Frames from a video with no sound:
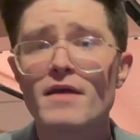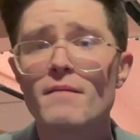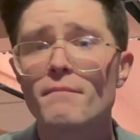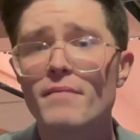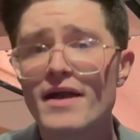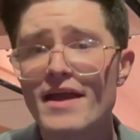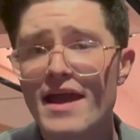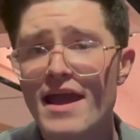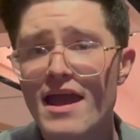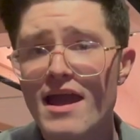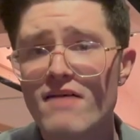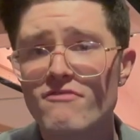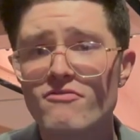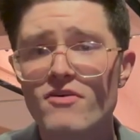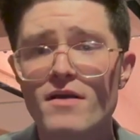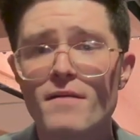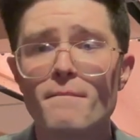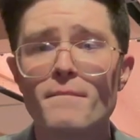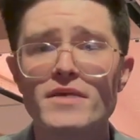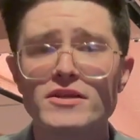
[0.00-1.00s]
By half,
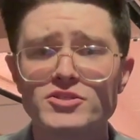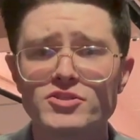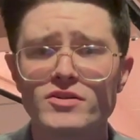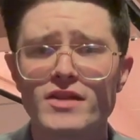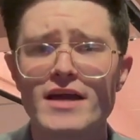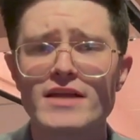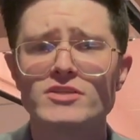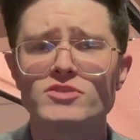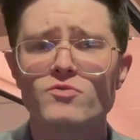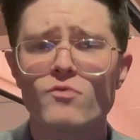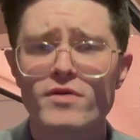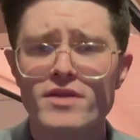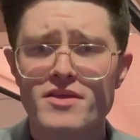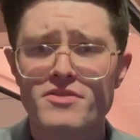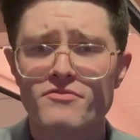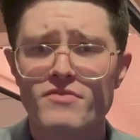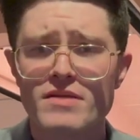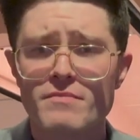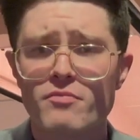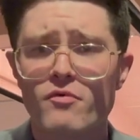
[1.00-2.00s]
Mitchell had
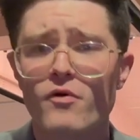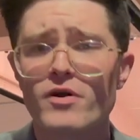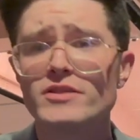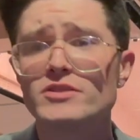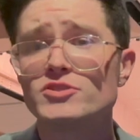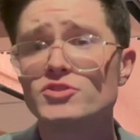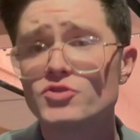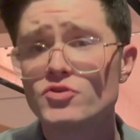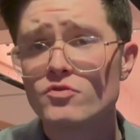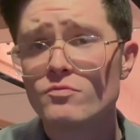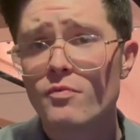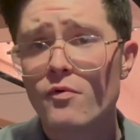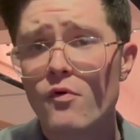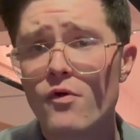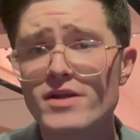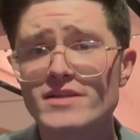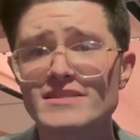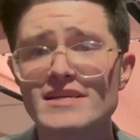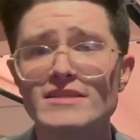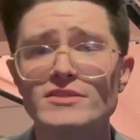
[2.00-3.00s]
23 points, two
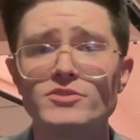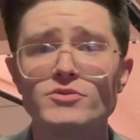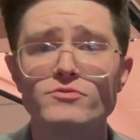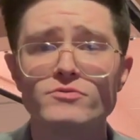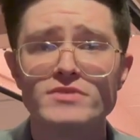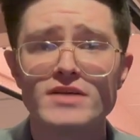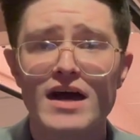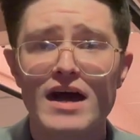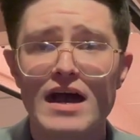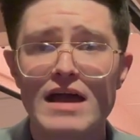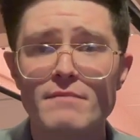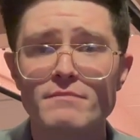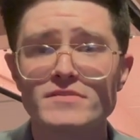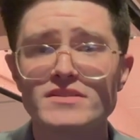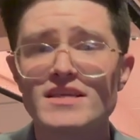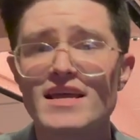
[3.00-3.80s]
boards, and two dimes.